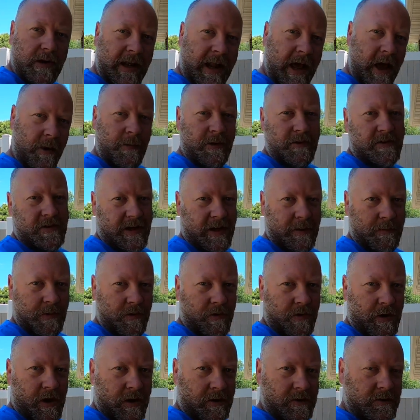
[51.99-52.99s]
now my
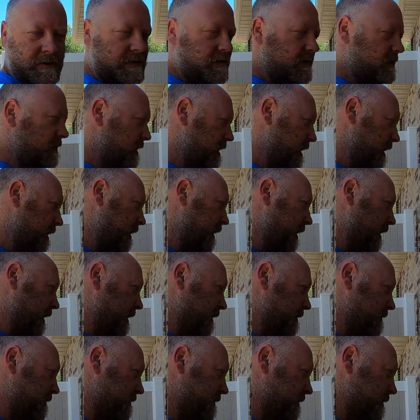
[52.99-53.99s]
timer runs,
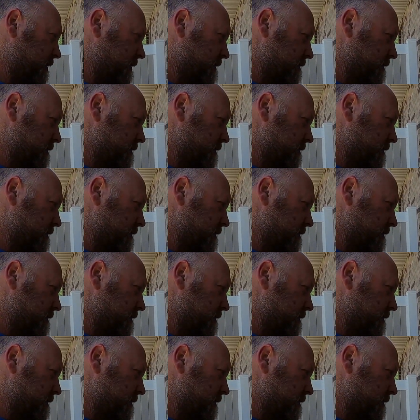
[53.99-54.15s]
and